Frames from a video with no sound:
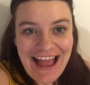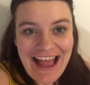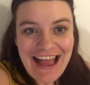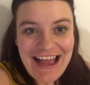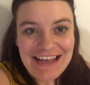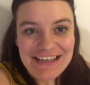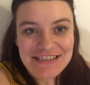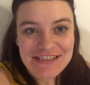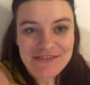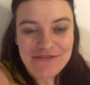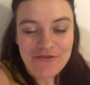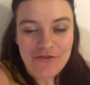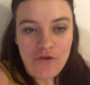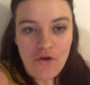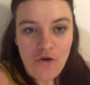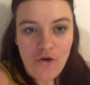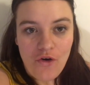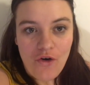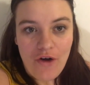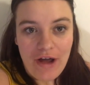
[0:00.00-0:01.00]
As
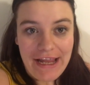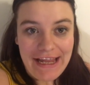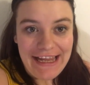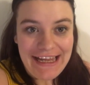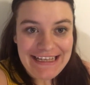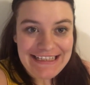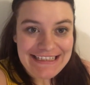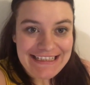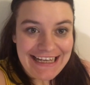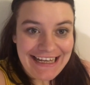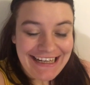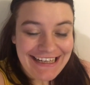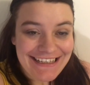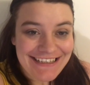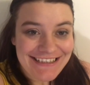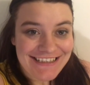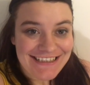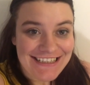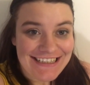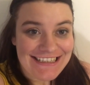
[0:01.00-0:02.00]
for
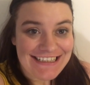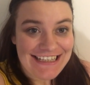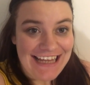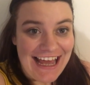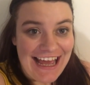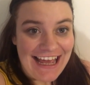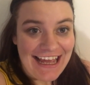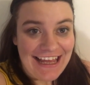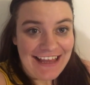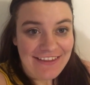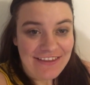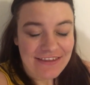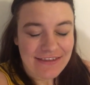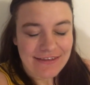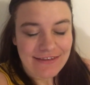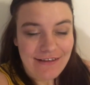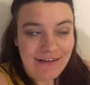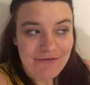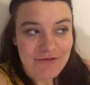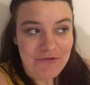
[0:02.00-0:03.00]
eating today,
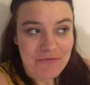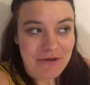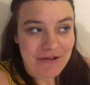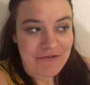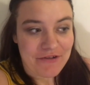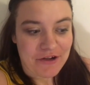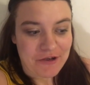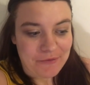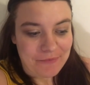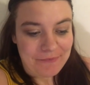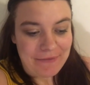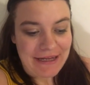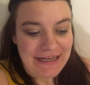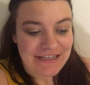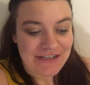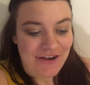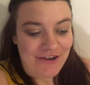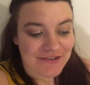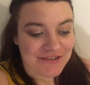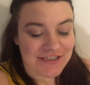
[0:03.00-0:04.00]
none of my food
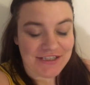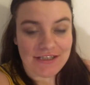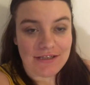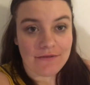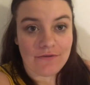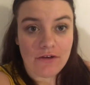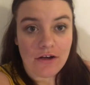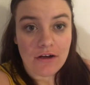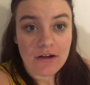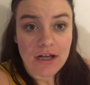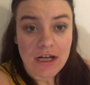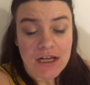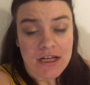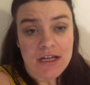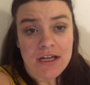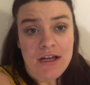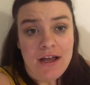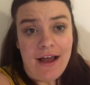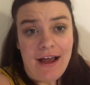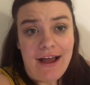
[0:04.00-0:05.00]
made it onto the vlog,
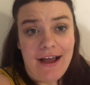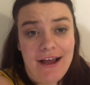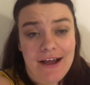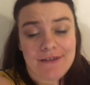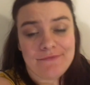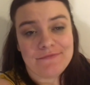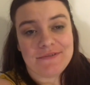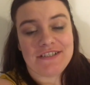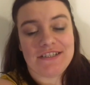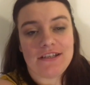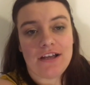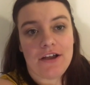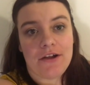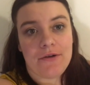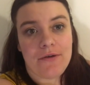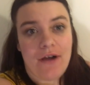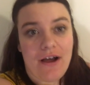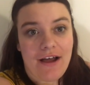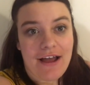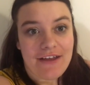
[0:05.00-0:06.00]

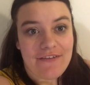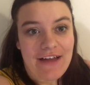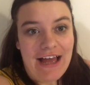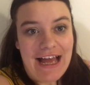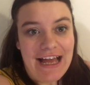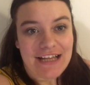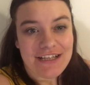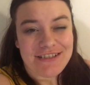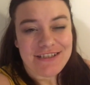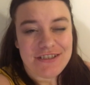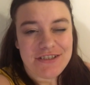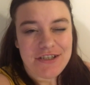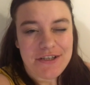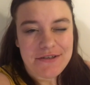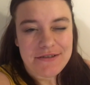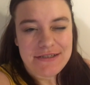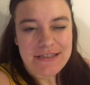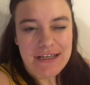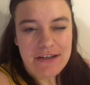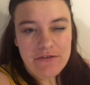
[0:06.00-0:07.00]
so I've had
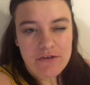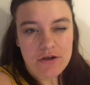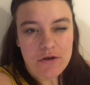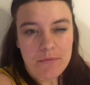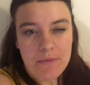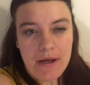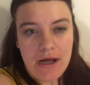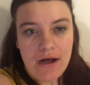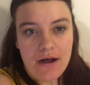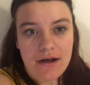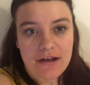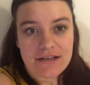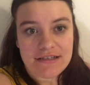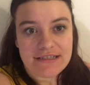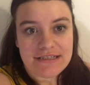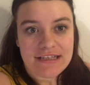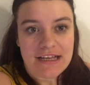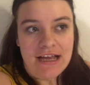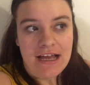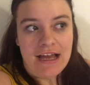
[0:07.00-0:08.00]
2 cereal
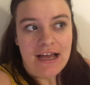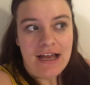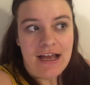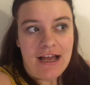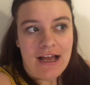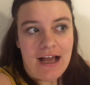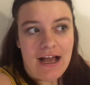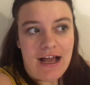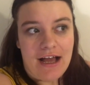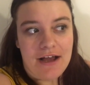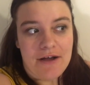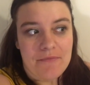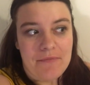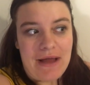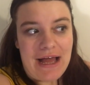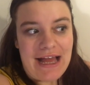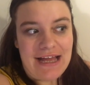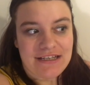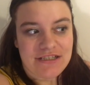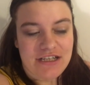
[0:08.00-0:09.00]
bars
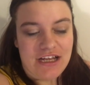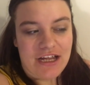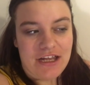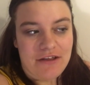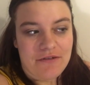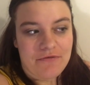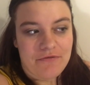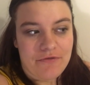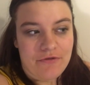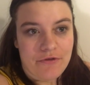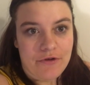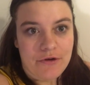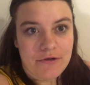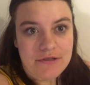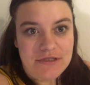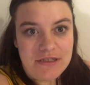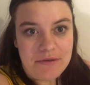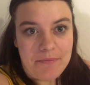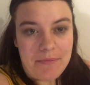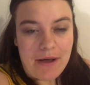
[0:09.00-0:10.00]
and a
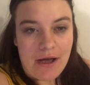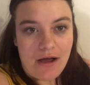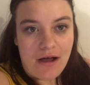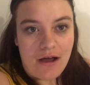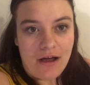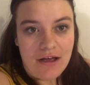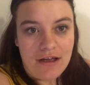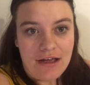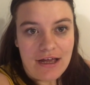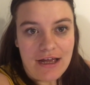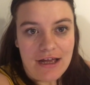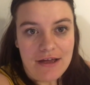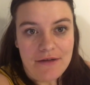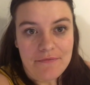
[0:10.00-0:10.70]
fruit bar